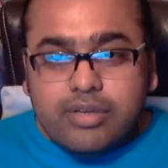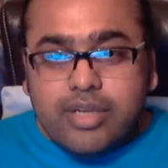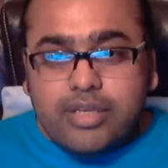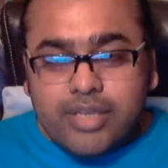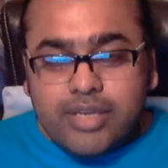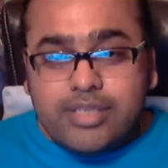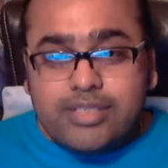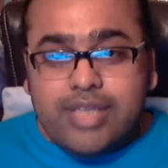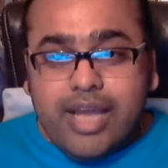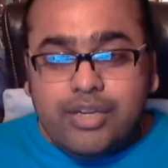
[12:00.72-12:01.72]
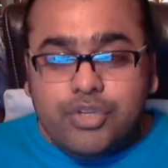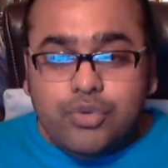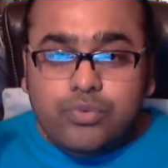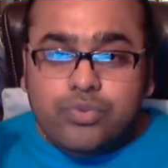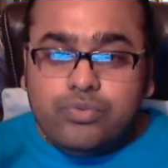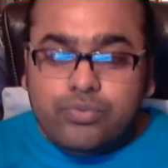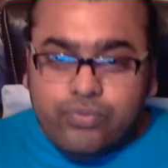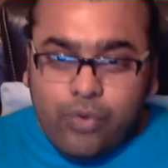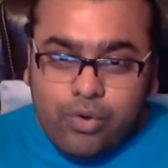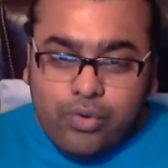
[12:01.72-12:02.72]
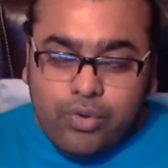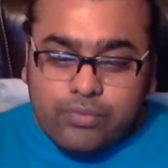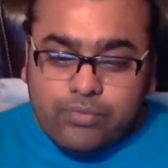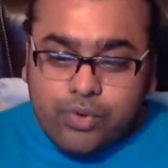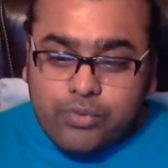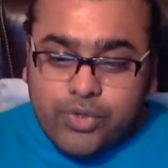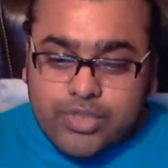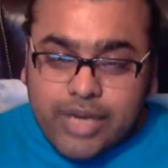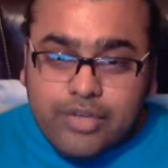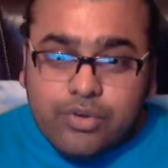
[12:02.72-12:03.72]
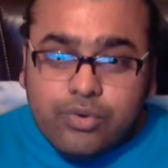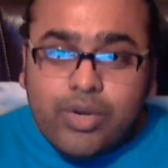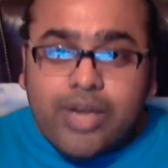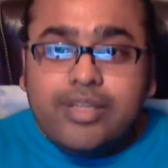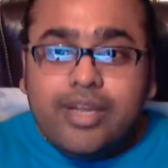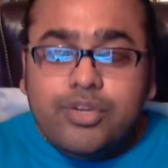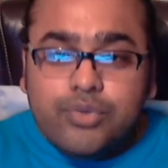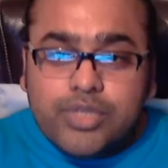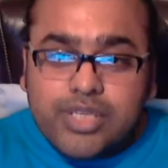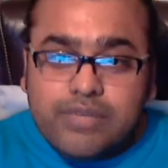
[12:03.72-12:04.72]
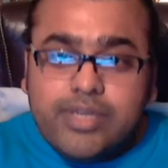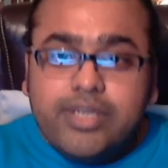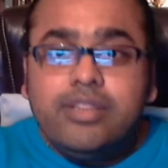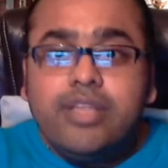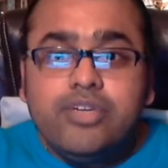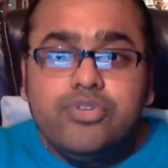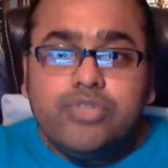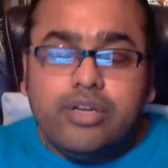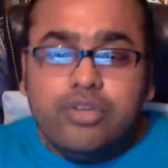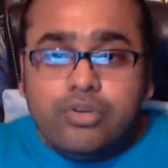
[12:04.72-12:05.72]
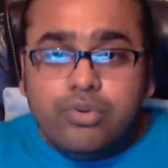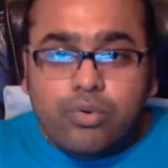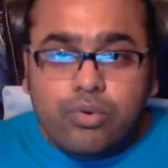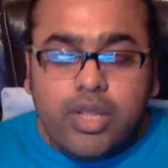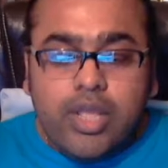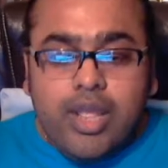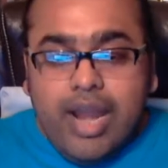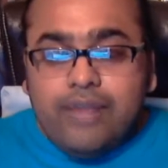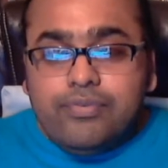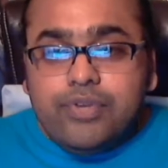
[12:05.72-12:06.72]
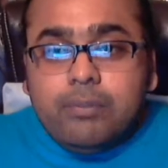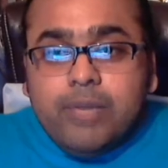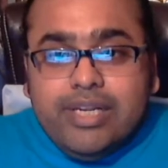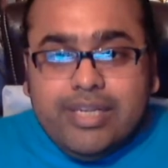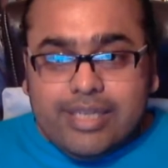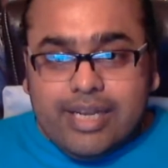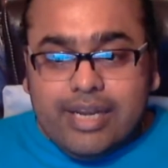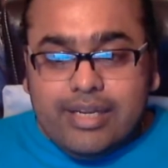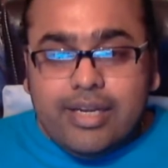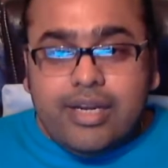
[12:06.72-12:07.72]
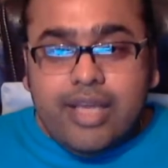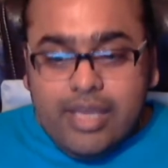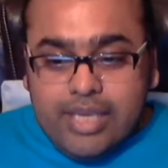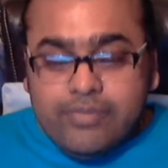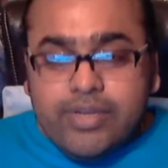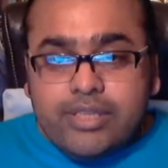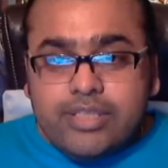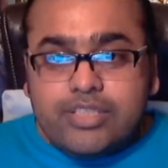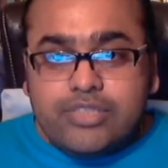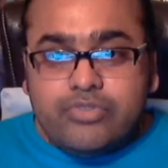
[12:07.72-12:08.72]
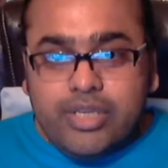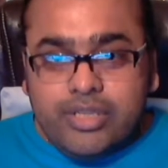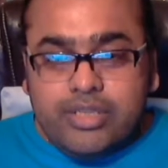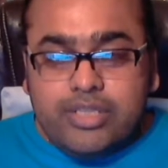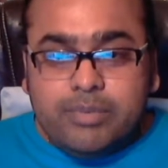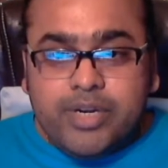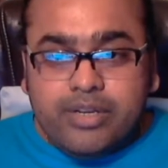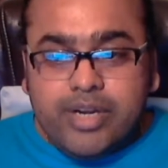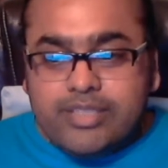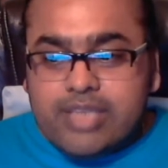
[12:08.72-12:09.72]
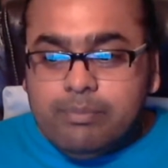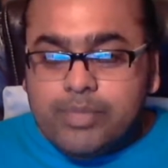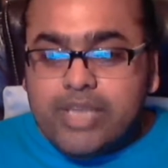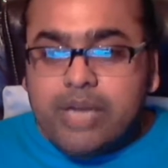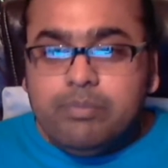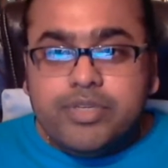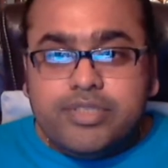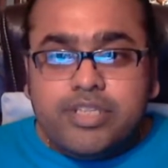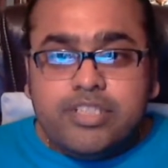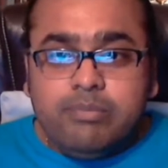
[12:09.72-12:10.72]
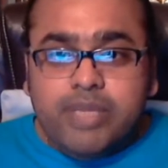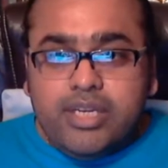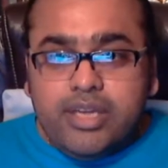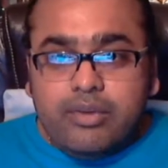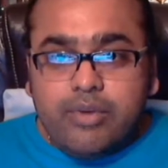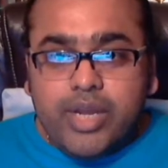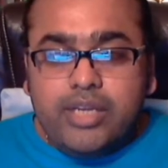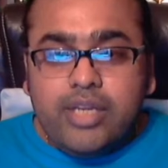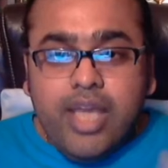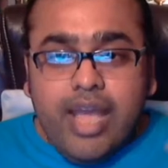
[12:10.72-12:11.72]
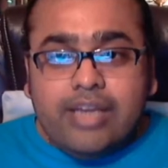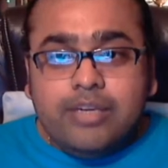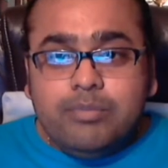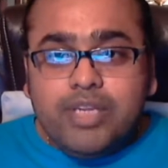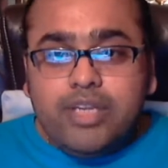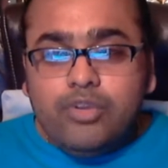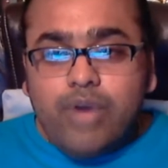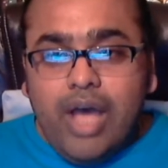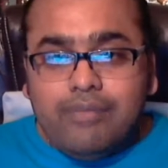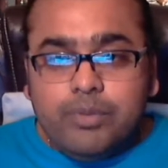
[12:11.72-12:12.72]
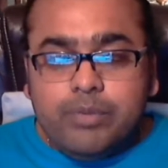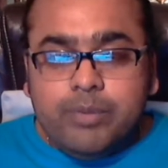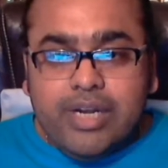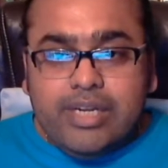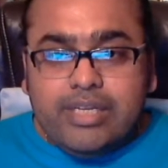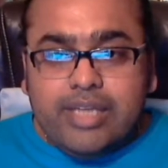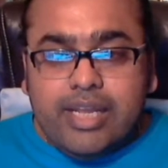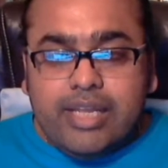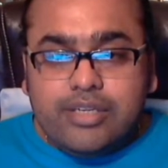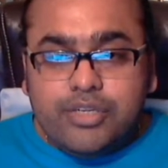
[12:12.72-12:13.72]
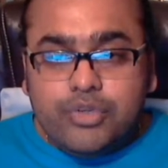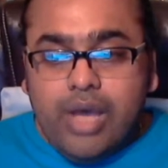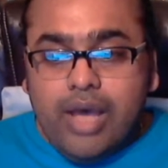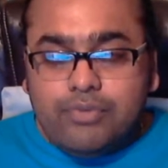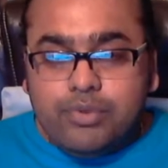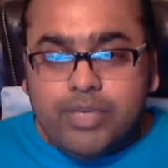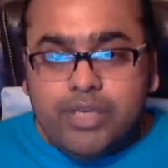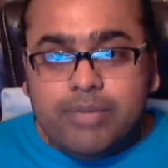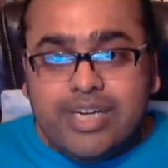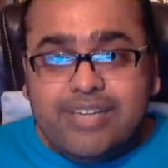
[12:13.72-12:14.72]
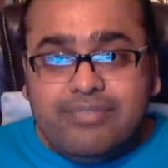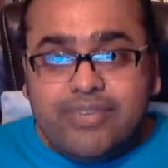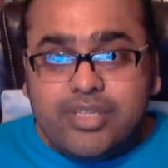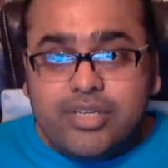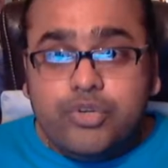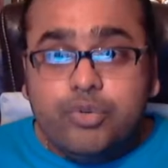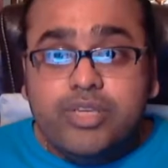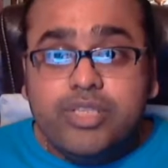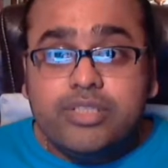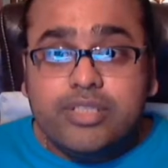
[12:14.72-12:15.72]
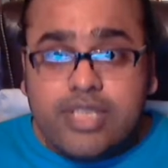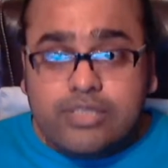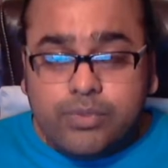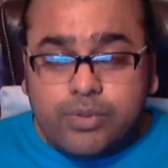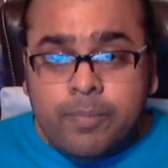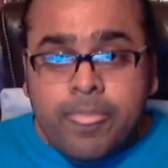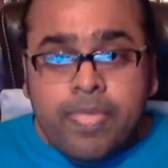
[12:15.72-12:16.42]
It is that you follow your well, you set your goal and then you achieved it and then you set your new goal. And if you're multi-talented, even in this particular example, that person is in media, right? And in media you have to be multi-talented, you have to be multifaceted to be successful.